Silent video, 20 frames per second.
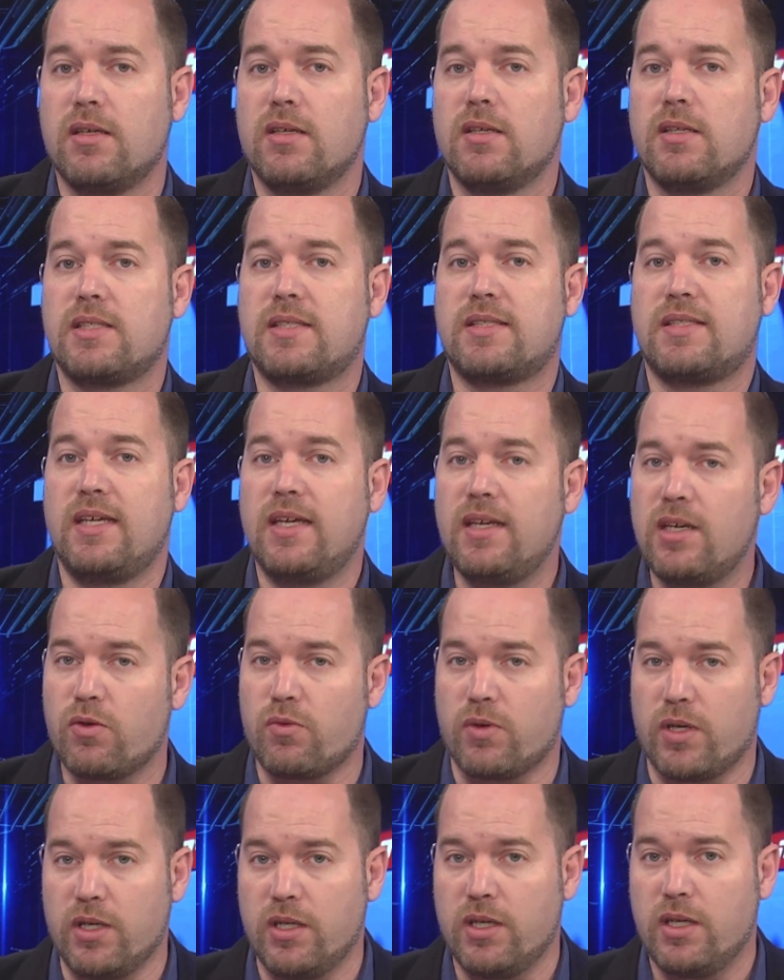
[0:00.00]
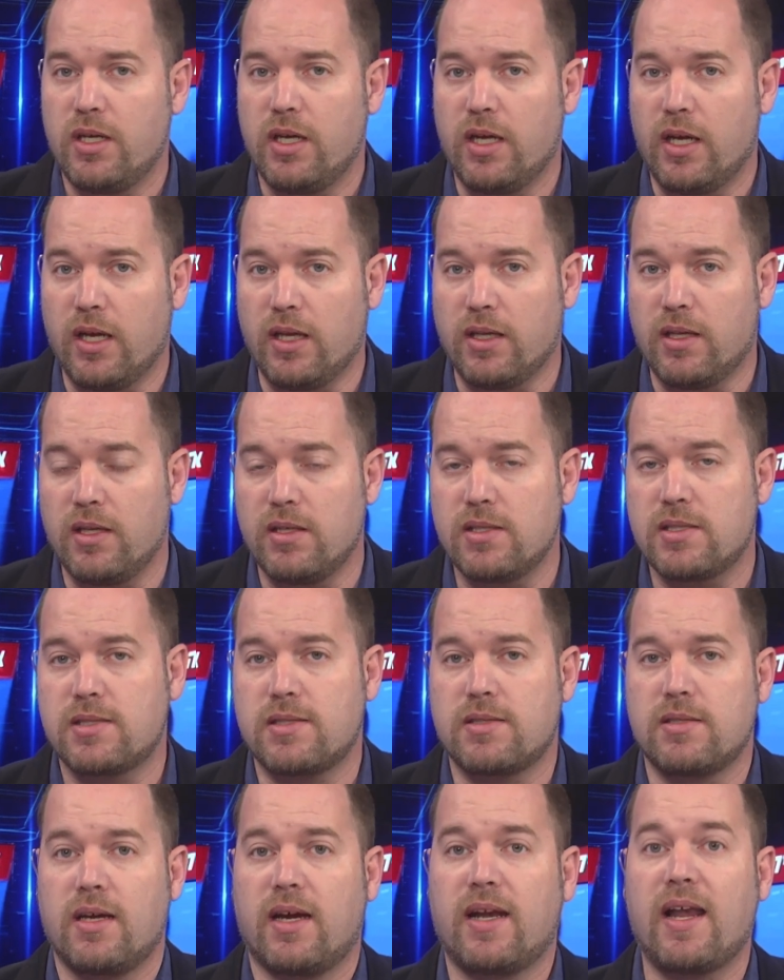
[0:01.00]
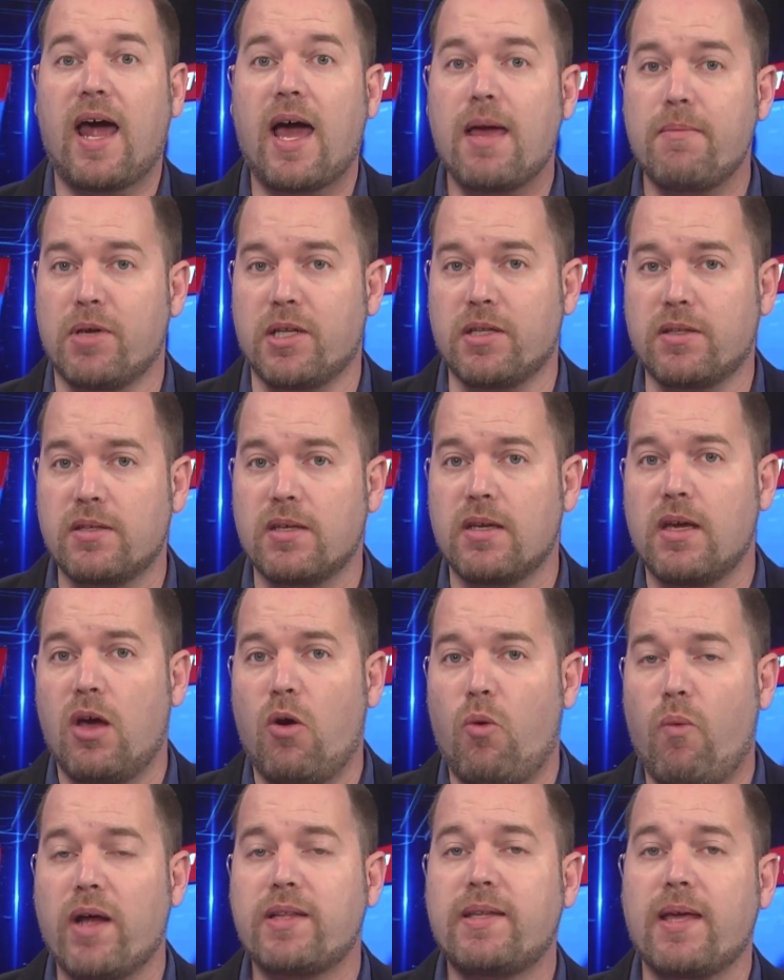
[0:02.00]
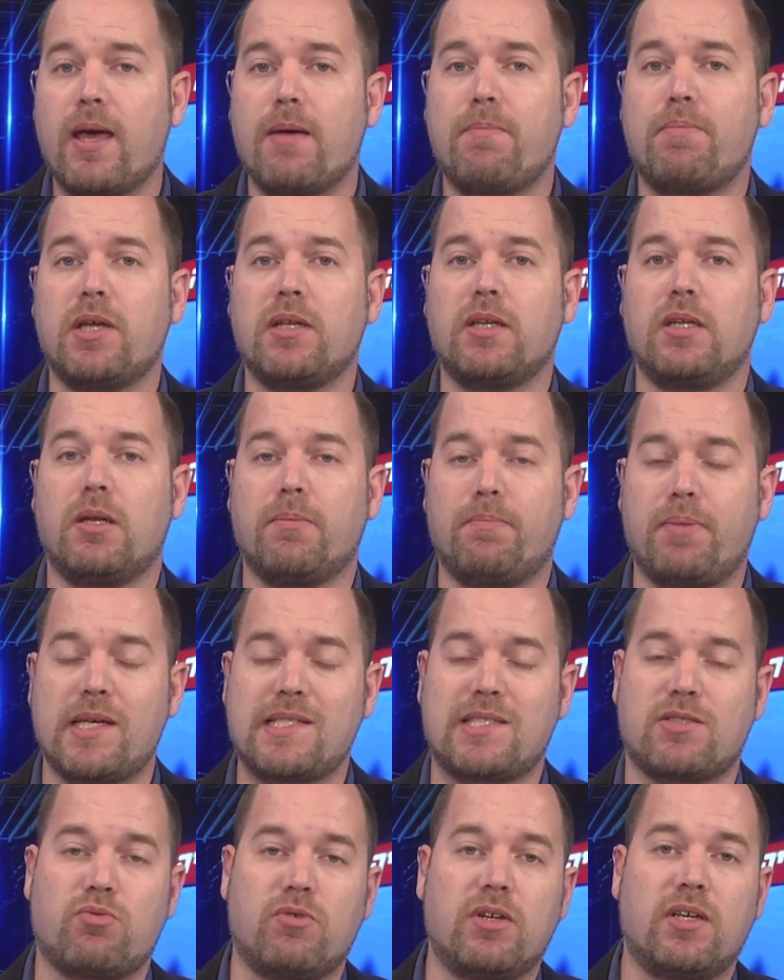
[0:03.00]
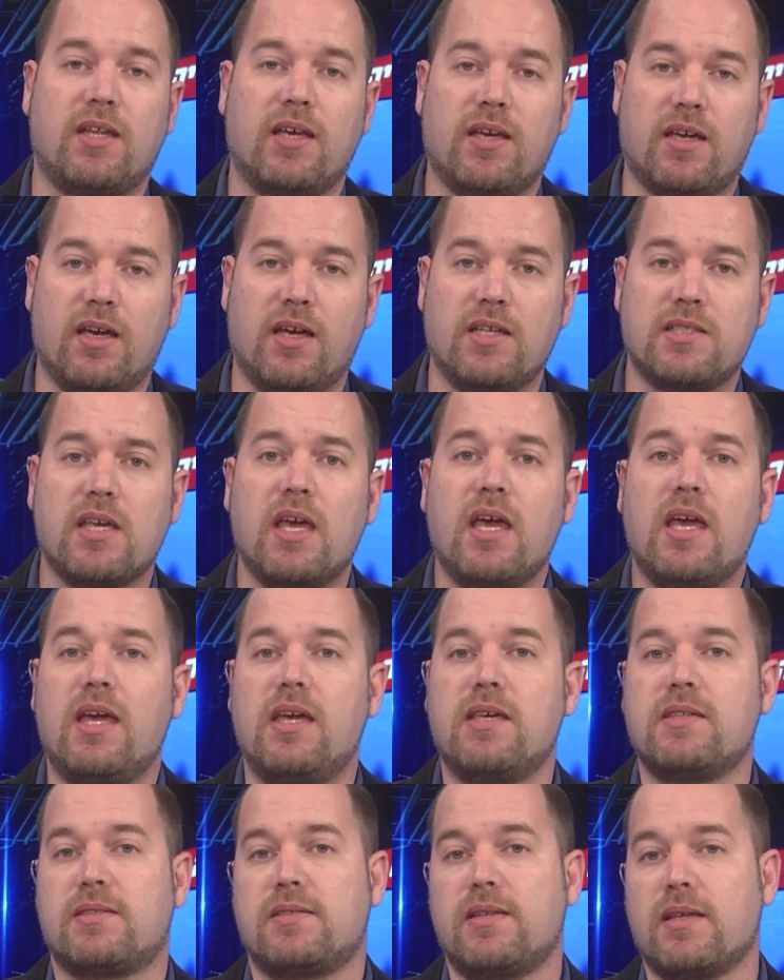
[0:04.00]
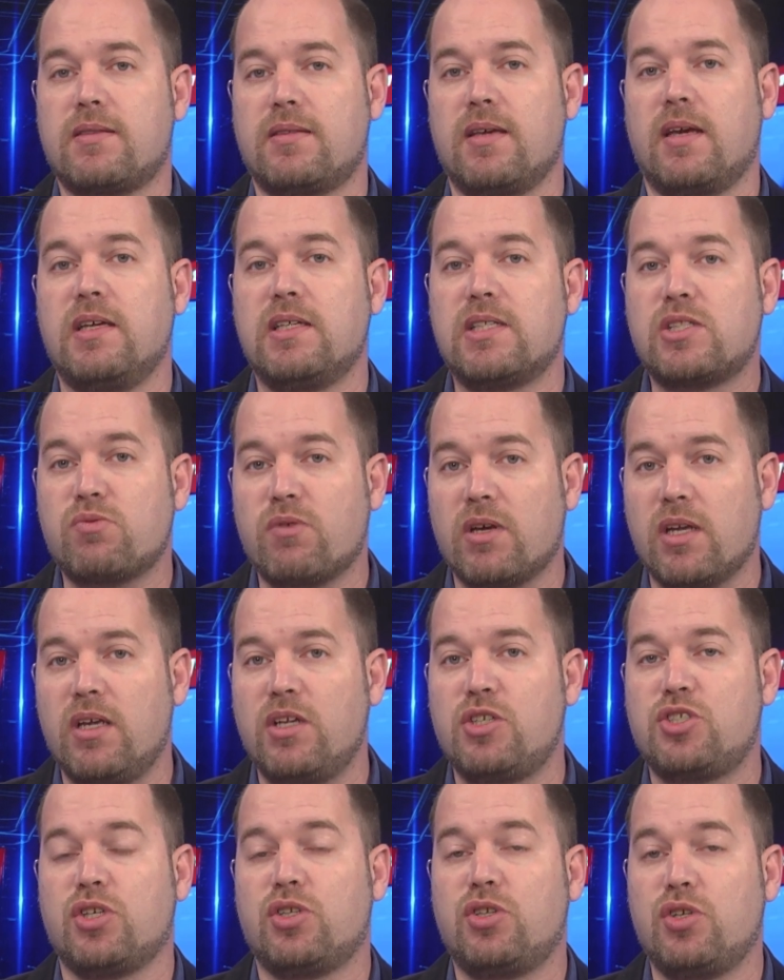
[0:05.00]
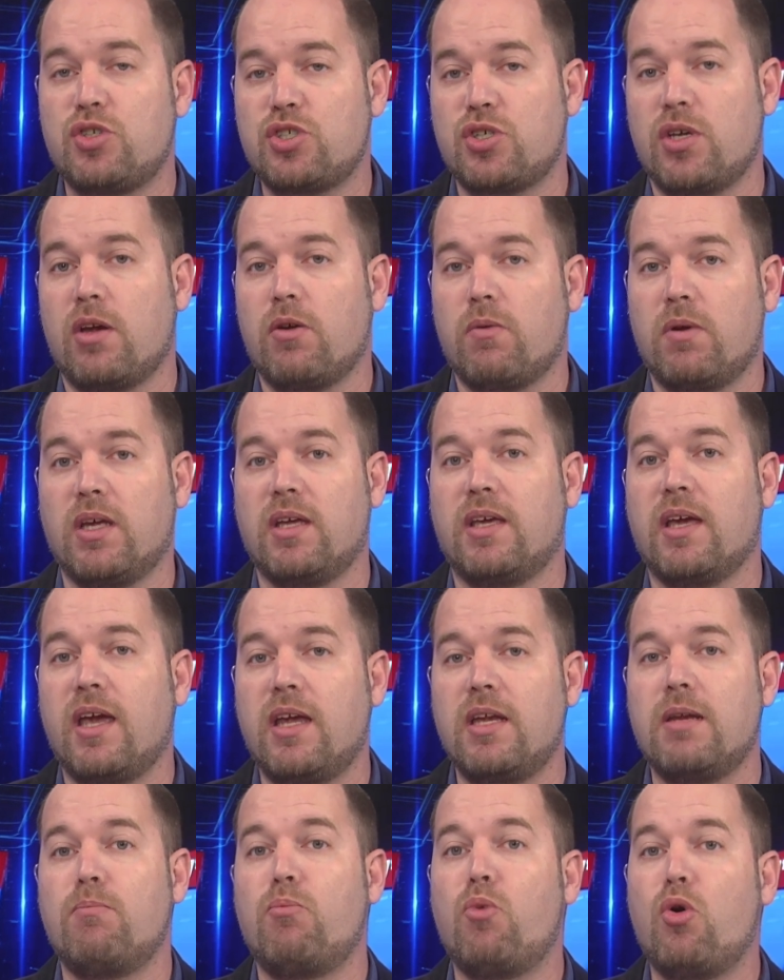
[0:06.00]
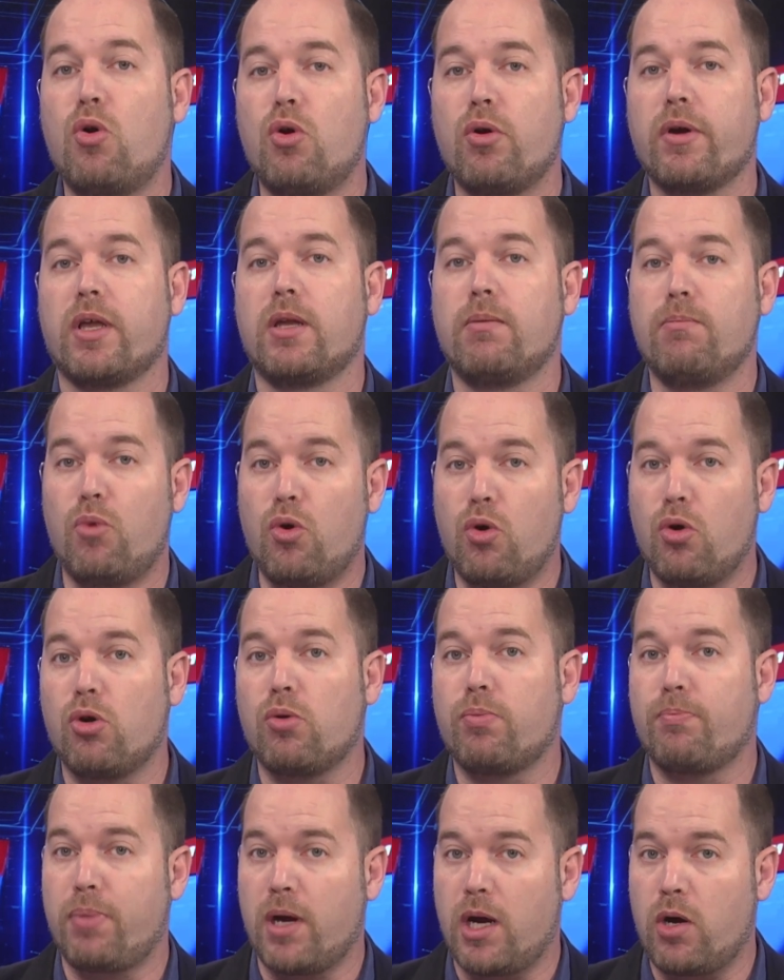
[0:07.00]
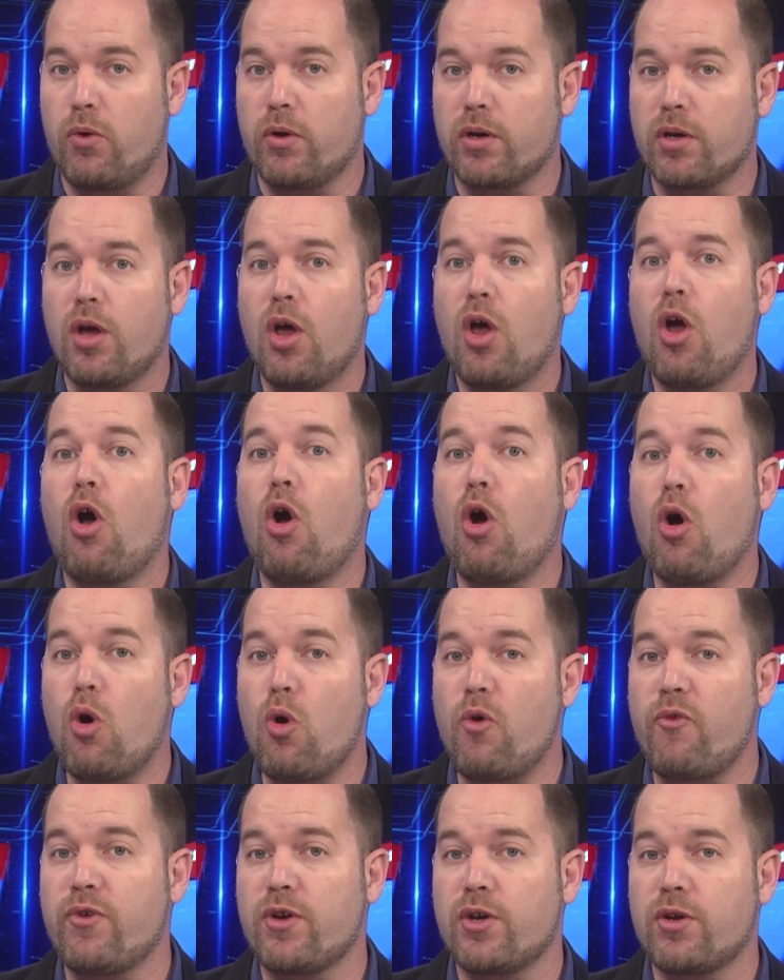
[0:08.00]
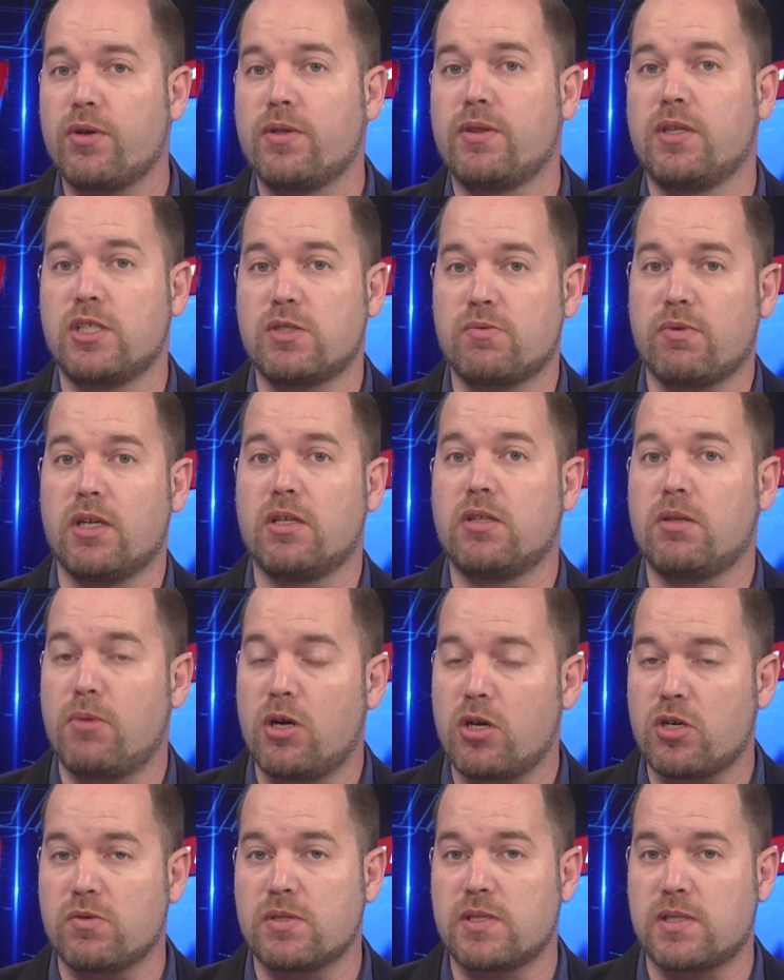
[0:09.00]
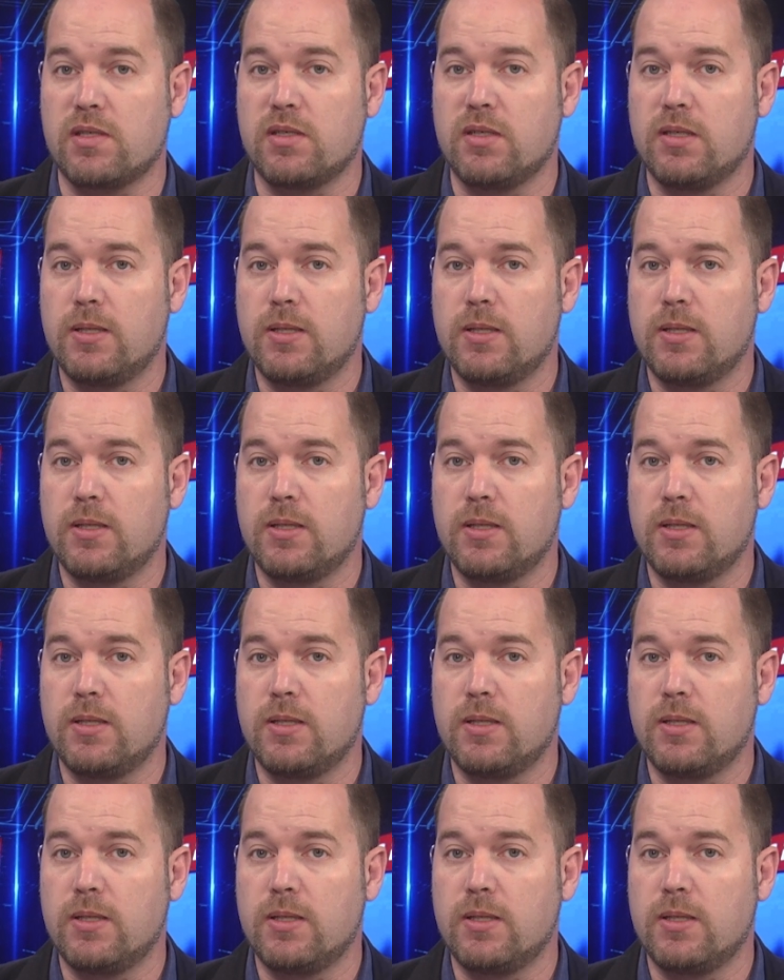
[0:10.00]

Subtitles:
scenery, in this climate, what happened in the past 3 decades is that the Israeli judiciary gained more and more power over the Israeli democracy.